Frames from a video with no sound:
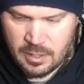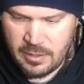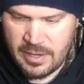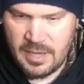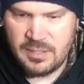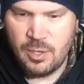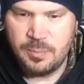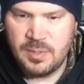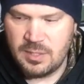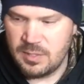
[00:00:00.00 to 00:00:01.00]
Alright guys, I
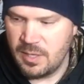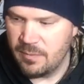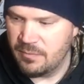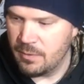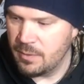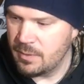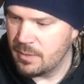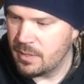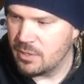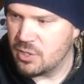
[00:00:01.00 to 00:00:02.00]
hope this is helpful.
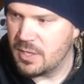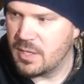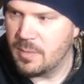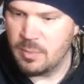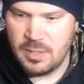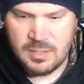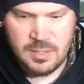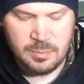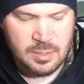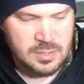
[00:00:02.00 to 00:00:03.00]
I try to keep it as
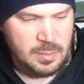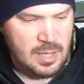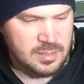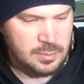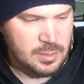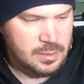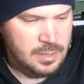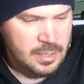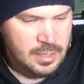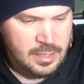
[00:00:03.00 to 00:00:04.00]
simple as possible.
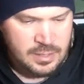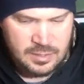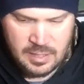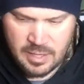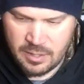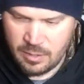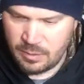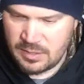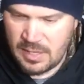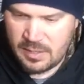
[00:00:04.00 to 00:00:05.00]
So now you know
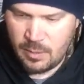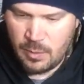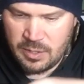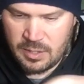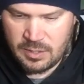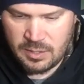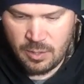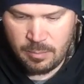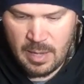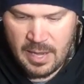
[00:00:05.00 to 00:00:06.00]
exactly you need to
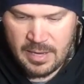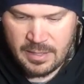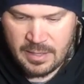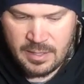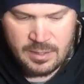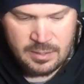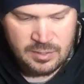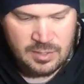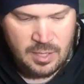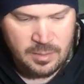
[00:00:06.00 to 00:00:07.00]
go buy to
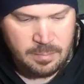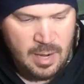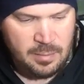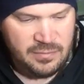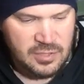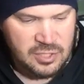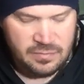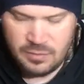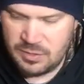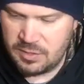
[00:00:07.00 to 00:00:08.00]
start bobber fishing
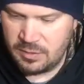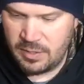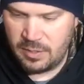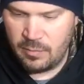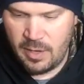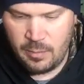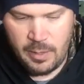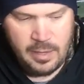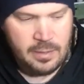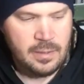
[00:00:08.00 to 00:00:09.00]
for steelhead right
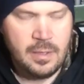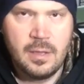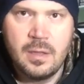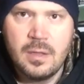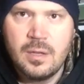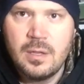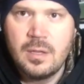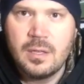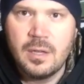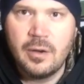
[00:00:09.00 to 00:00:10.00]
away.
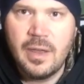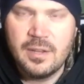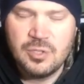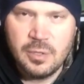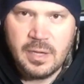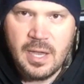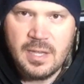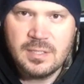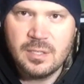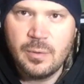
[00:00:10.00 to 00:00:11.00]
Alright, enjoy
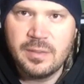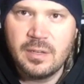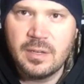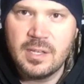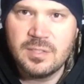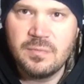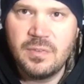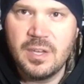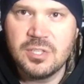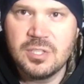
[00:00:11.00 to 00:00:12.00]
guys, and go out there and catch some
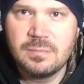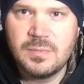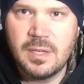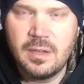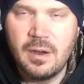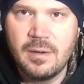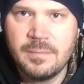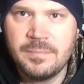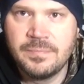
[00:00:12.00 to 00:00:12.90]
fish. Take care.